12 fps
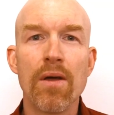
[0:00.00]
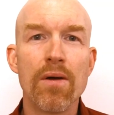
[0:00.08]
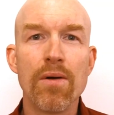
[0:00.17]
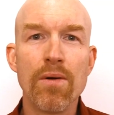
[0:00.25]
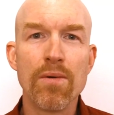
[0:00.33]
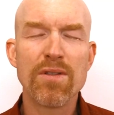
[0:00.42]

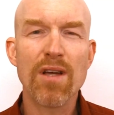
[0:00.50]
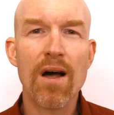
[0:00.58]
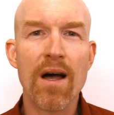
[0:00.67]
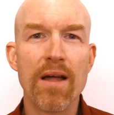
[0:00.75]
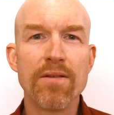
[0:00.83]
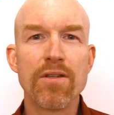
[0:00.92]
who
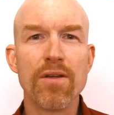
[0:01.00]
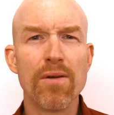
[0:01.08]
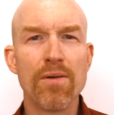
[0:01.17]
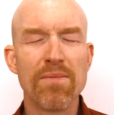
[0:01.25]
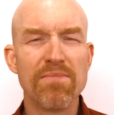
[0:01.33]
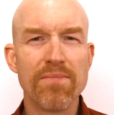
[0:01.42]
taught
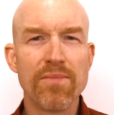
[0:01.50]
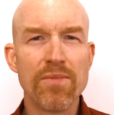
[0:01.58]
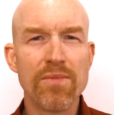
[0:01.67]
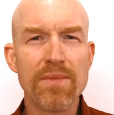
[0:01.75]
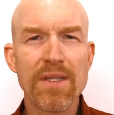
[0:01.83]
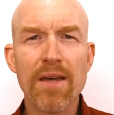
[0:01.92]
to
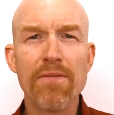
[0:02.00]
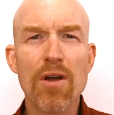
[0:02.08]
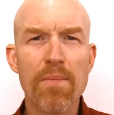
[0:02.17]
give your